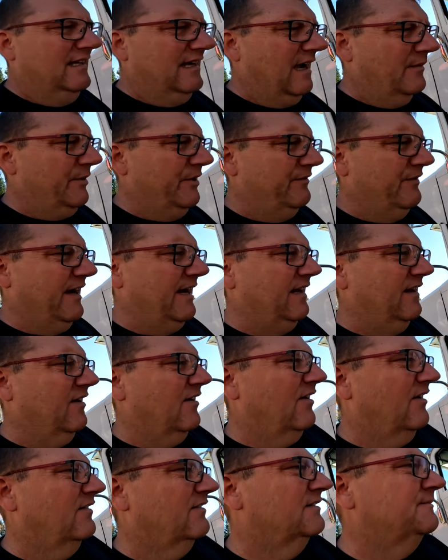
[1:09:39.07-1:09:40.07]
coming right
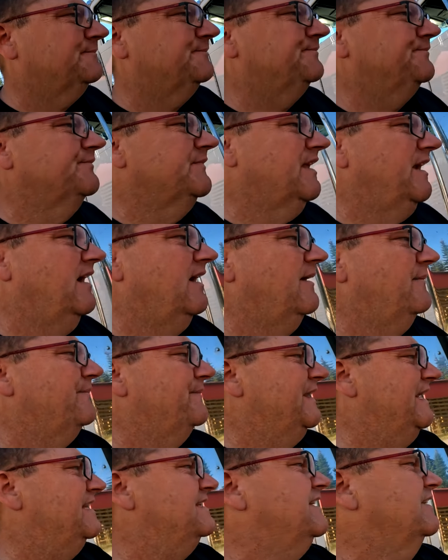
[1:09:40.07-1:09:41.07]
along.
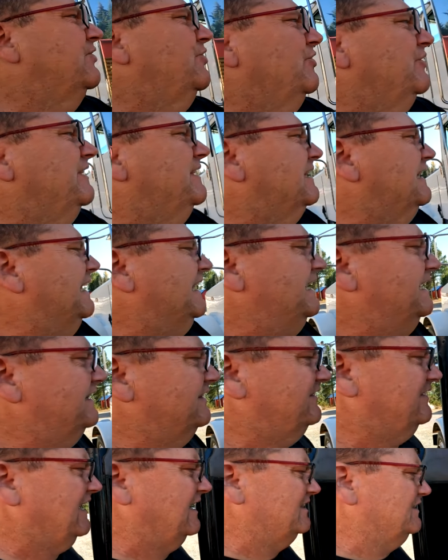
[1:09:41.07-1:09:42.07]
Needs a good clean
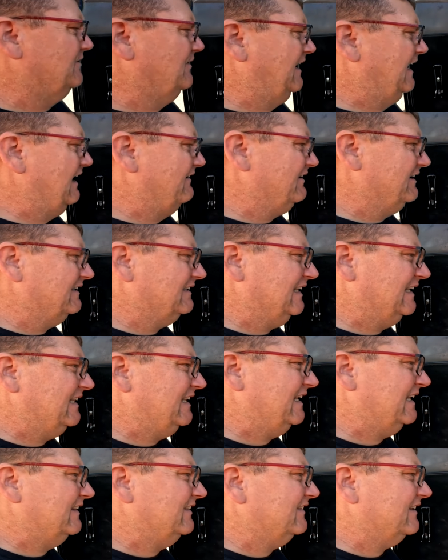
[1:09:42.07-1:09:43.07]
inside though. I haven't cleaned
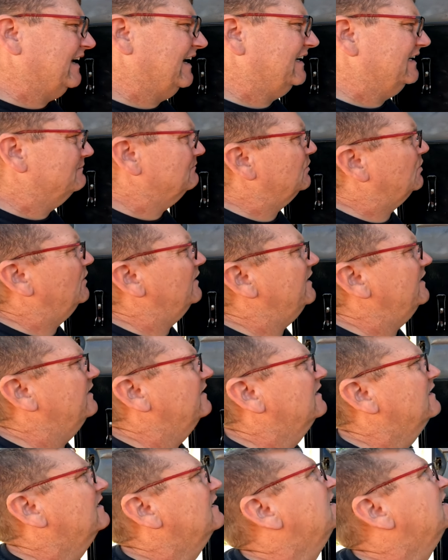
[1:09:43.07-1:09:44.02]
the inside, and boy,